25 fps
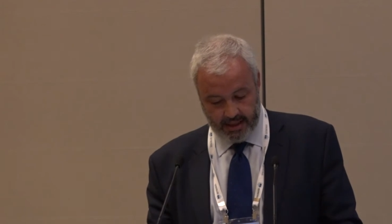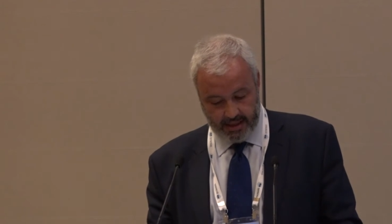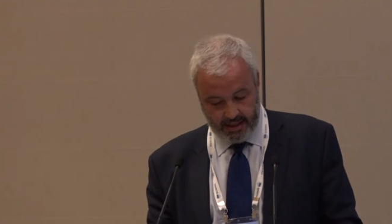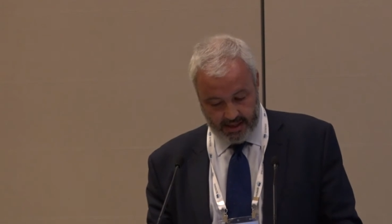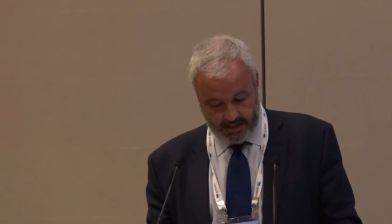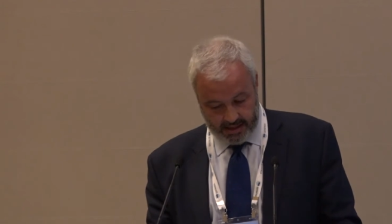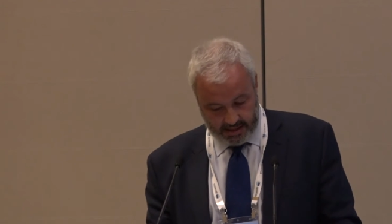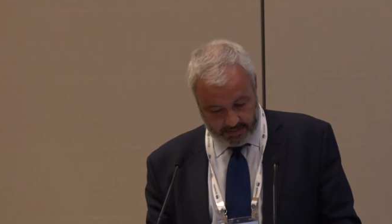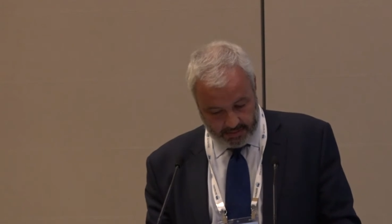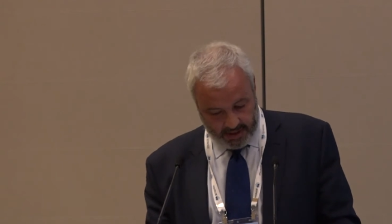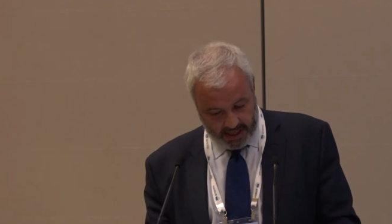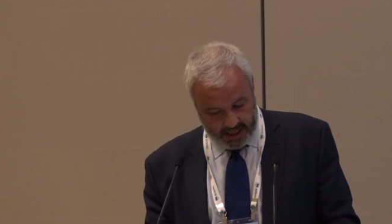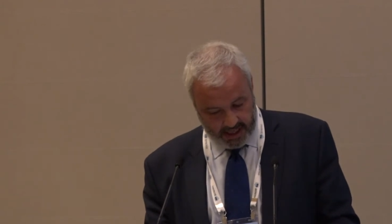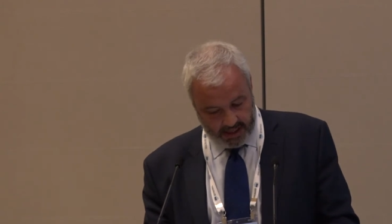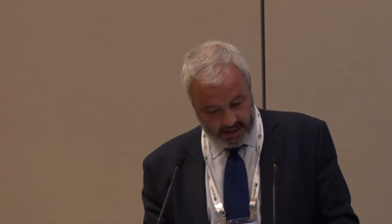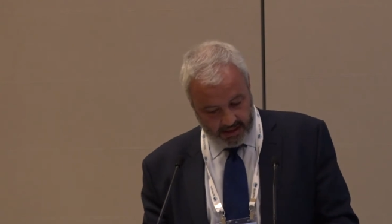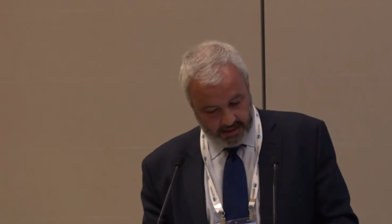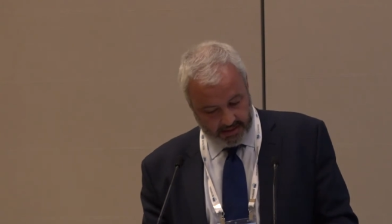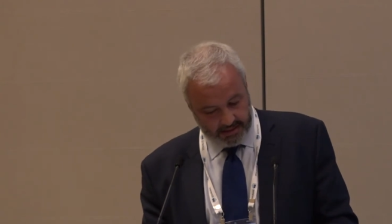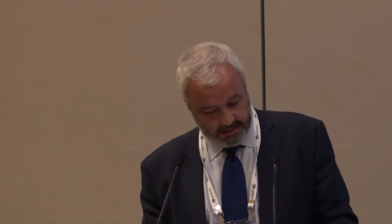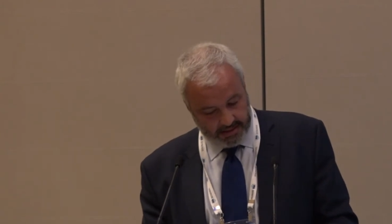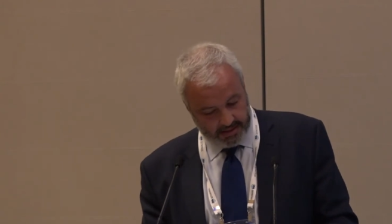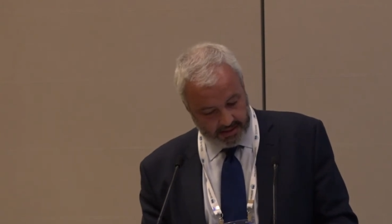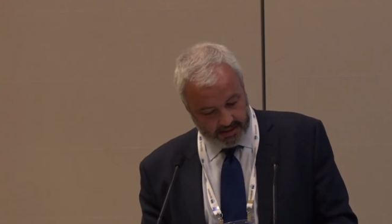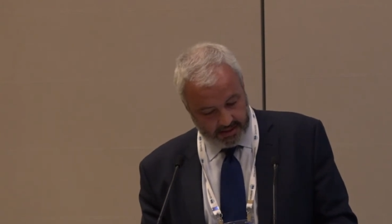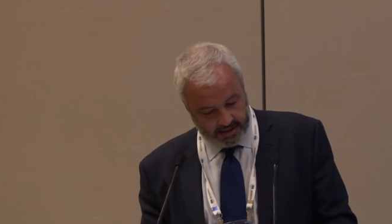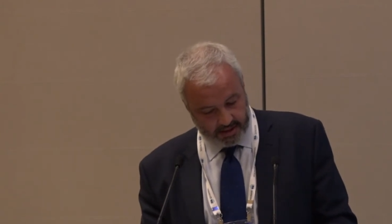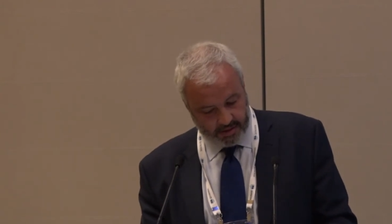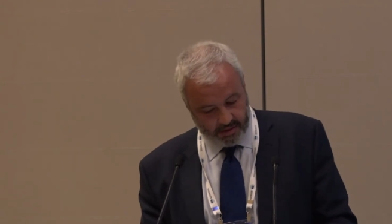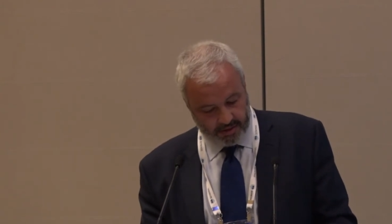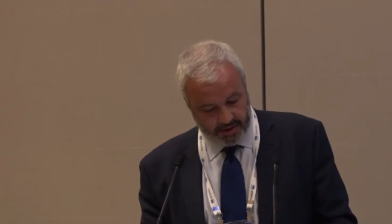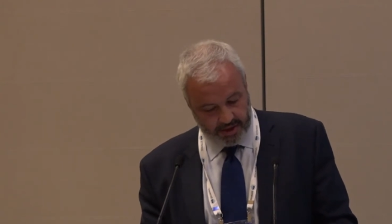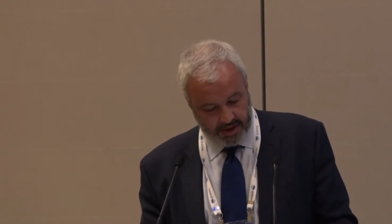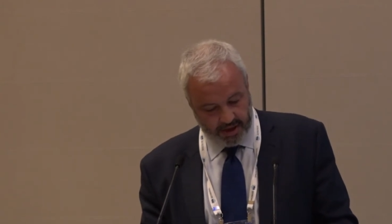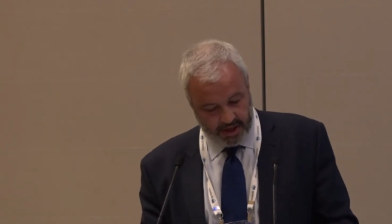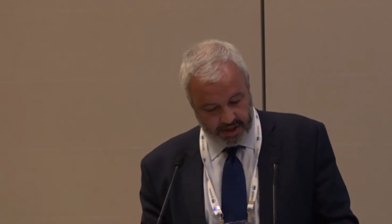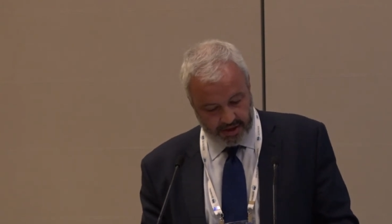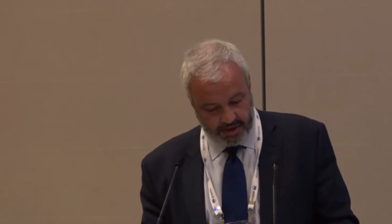In Spain, this
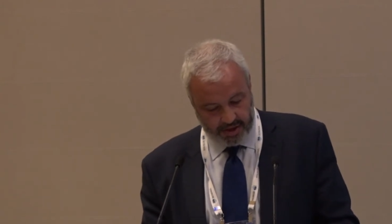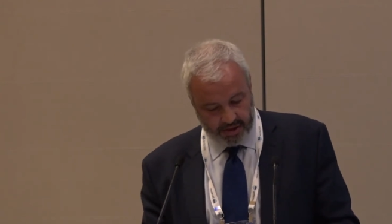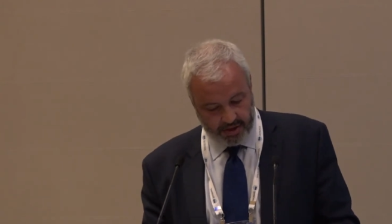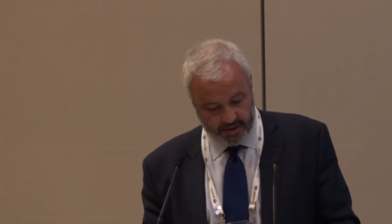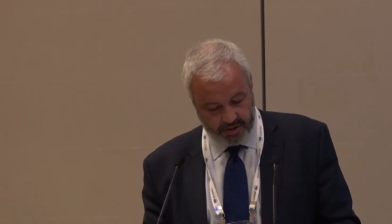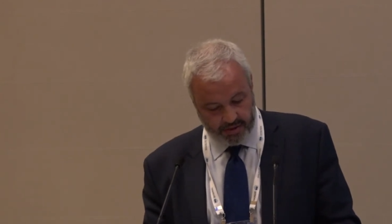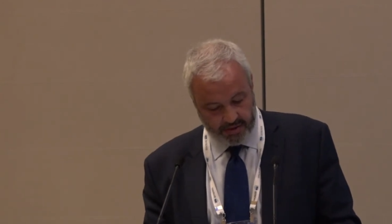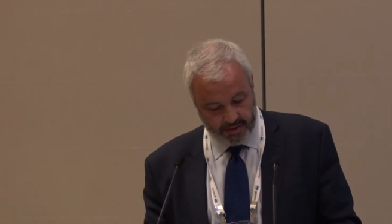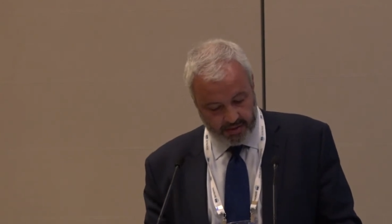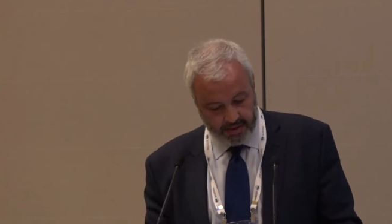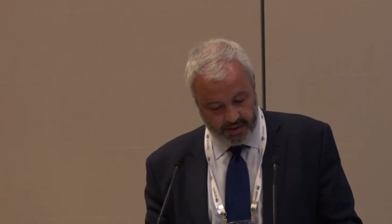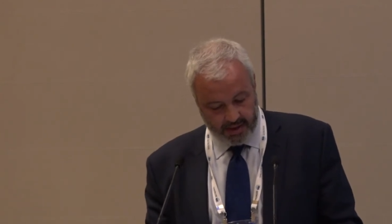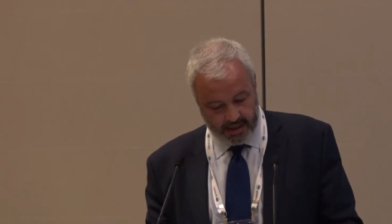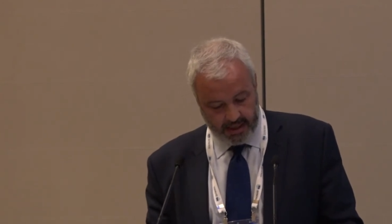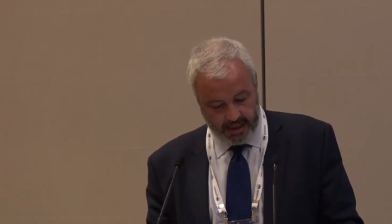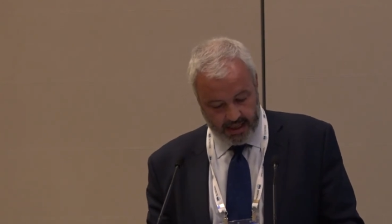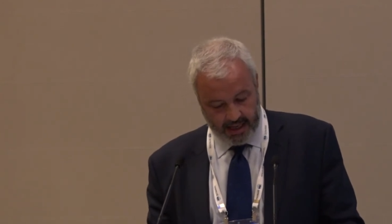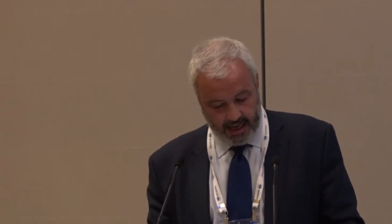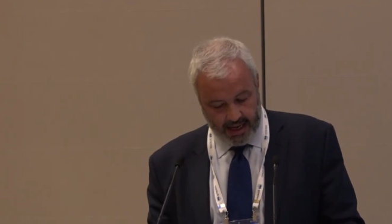coordination